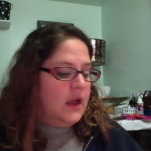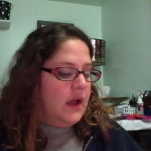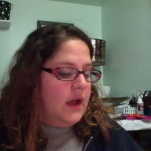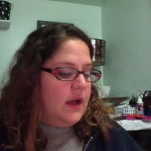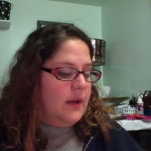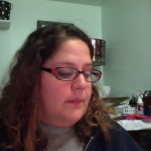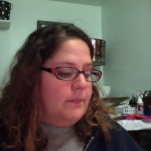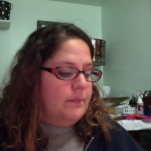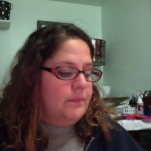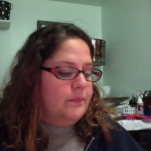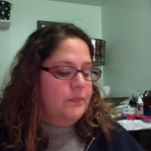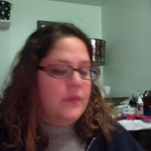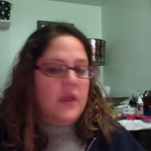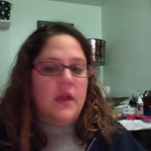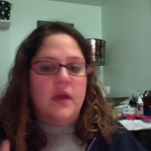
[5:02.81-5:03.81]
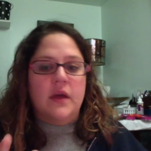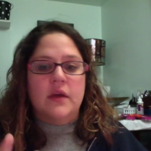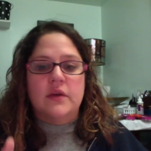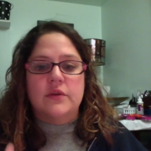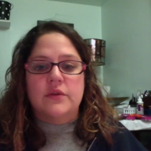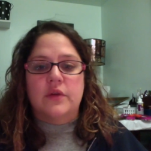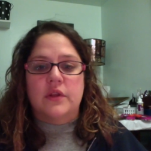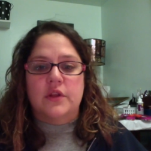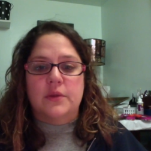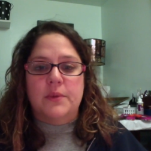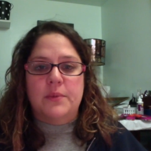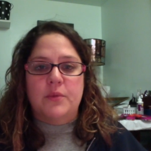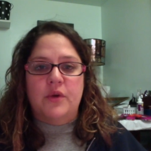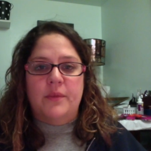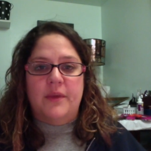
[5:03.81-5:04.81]
A little bit
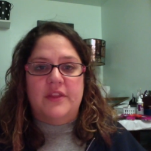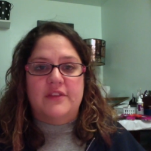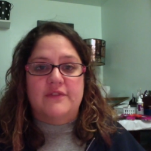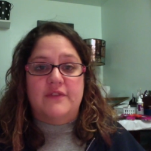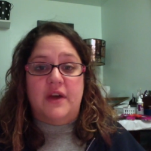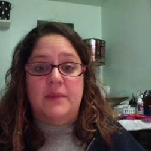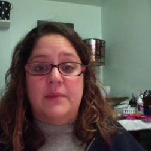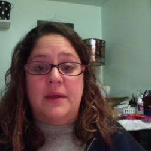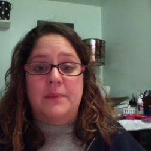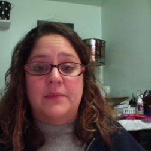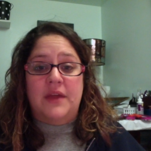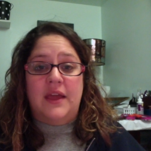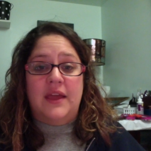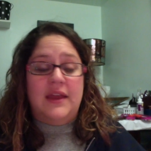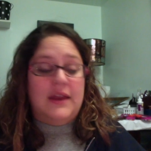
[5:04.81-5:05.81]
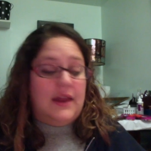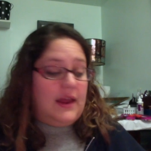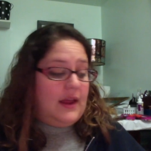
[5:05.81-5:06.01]
more about the FODMAP diet.